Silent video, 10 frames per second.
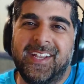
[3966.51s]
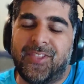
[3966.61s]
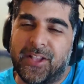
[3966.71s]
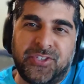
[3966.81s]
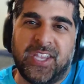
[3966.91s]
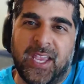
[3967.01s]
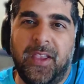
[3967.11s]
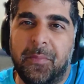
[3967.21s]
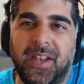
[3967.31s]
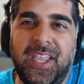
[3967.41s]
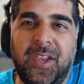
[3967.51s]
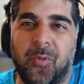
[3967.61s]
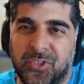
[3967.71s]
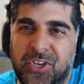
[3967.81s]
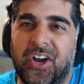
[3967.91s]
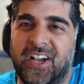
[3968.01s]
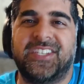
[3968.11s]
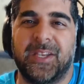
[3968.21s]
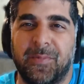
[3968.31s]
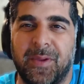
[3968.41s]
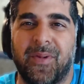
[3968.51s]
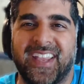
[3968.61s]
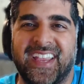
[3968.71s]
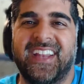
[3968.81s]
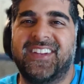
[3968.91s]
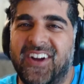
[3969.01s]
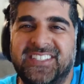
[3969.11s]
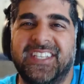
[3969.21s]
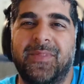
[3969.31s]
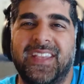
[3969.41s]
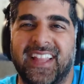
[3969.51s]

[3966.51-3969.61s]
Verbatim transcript: that saving money was costing me money and costing me yeah.